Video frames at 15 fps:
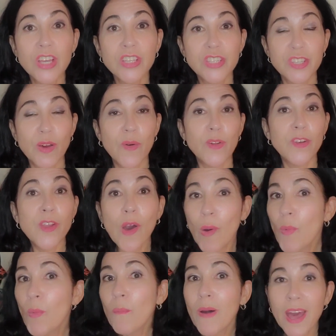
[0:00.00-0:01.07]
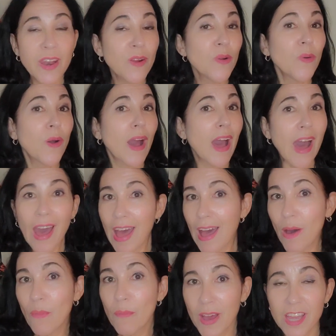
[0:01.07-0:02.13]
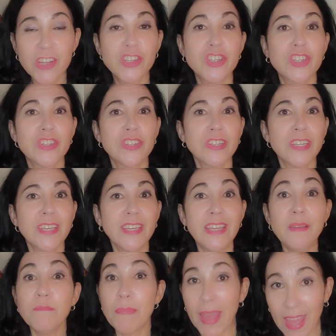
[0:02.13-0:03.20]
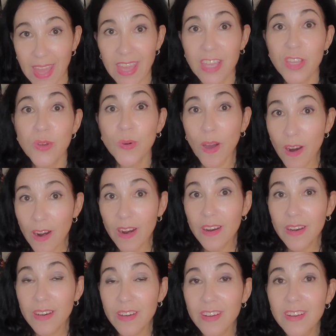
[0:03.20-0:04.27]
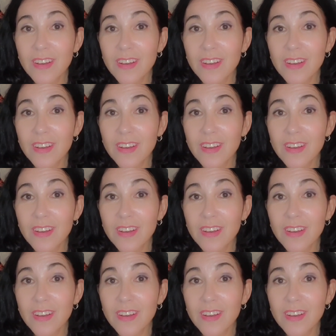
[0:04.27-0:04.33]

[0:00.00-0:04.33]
So no matter how much in pain you are,